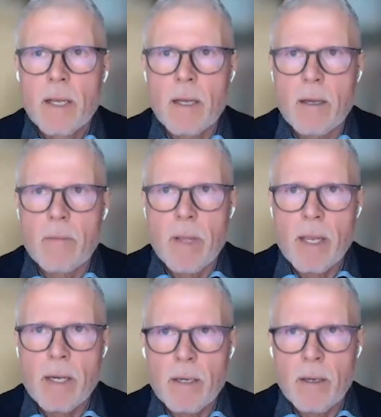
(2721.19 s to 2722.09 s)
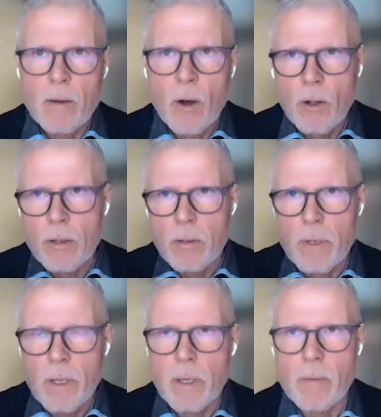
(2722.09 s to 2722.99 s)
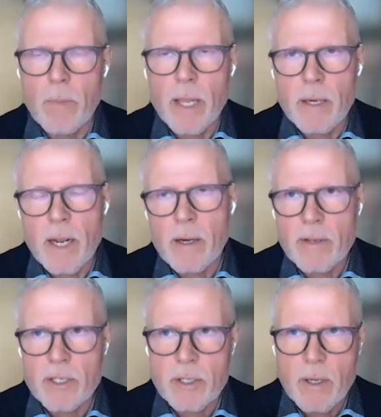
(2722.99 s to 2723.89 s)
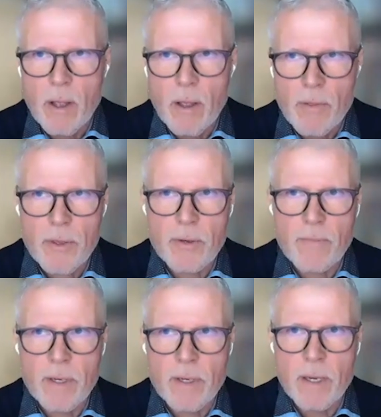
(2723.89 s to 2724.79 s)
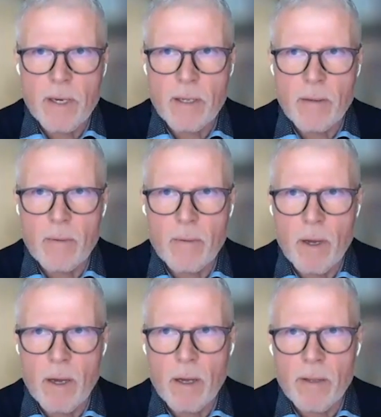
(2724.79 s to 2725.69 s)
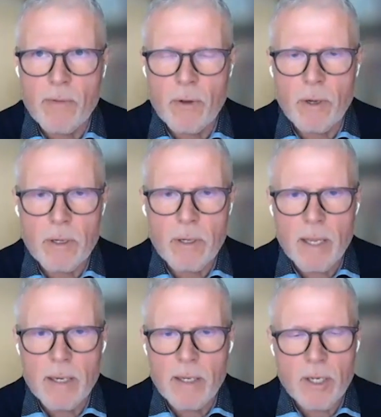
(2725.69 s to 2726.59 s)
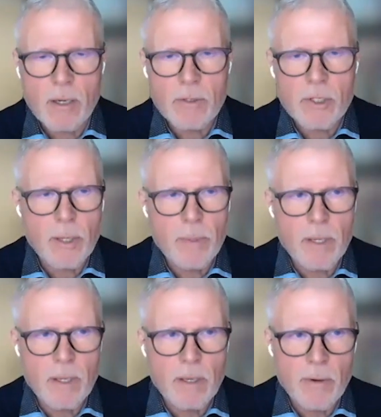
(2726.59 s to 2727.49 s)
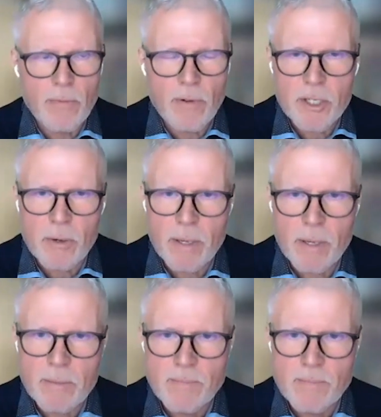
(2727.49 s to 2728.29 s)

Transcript: In the whole, and there's a third one that I hardly forgot, and that is our simply refrigerator.